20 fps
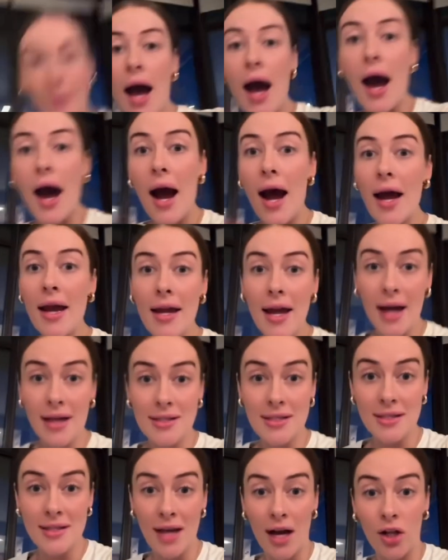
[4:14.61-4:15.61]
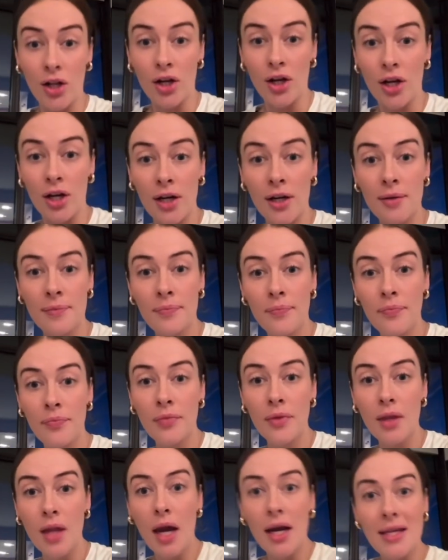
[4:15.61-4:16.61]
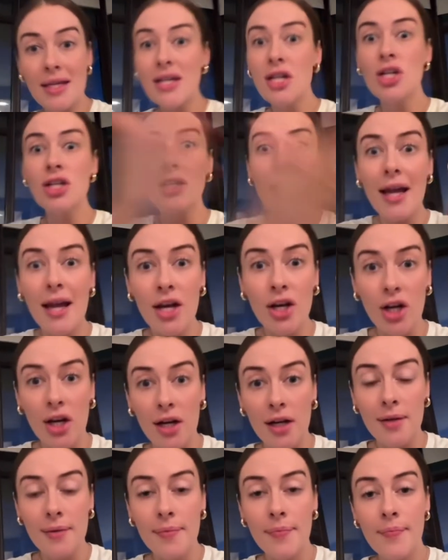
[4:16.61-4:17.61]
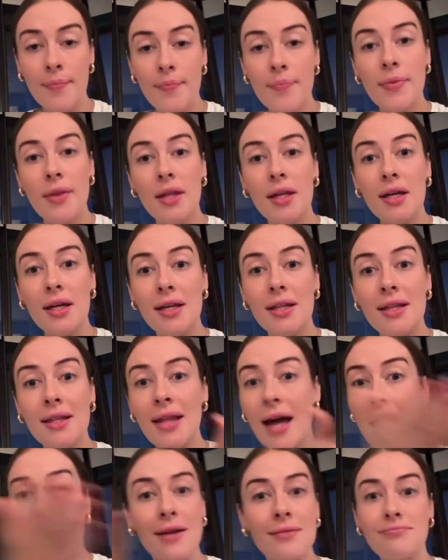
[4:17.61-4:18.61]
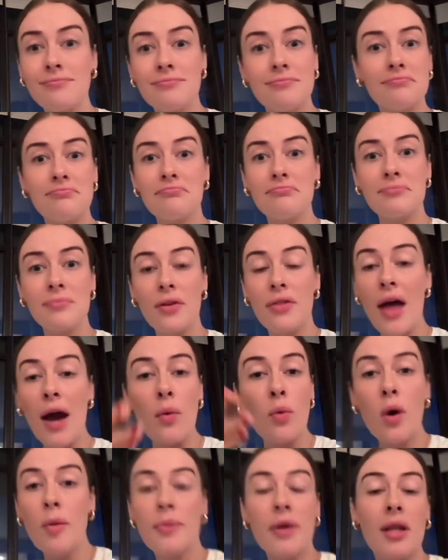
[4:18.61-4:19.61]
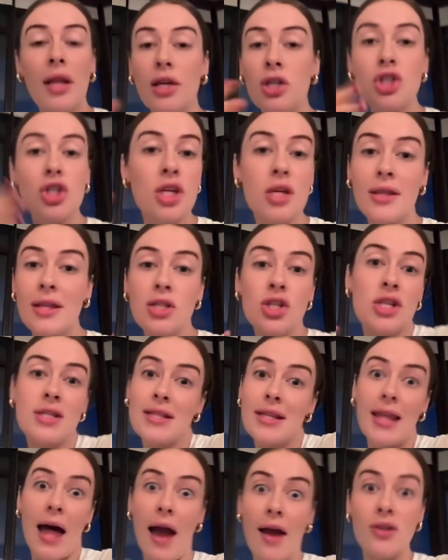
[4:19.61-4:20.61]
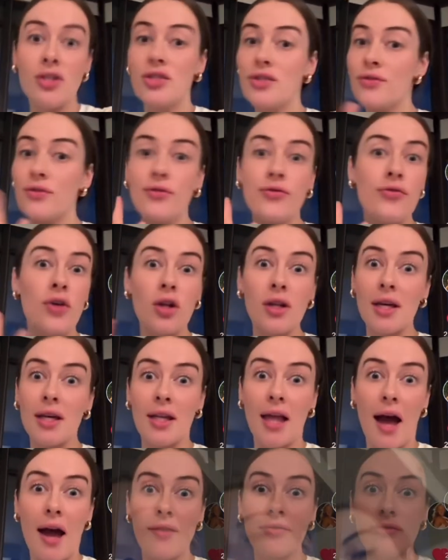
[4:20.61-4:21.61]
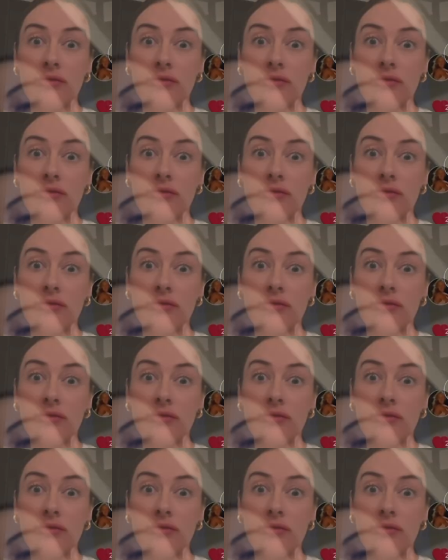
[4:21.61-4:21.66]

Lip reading: I had to tell her a year later that woman, like she's alive. She's fully alive. Because a